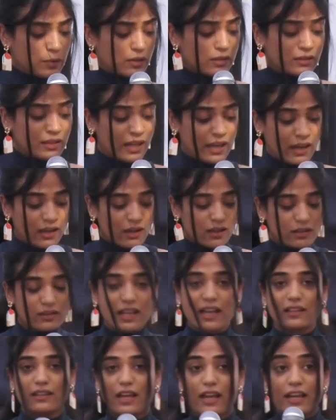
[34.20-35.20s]
think
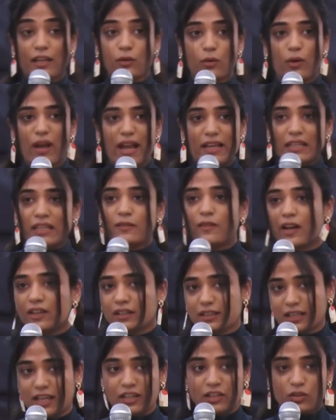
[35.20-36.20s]
that,
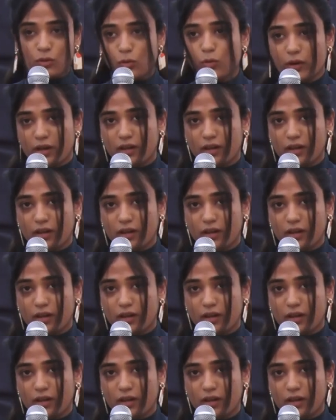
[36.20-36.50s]
anyone can do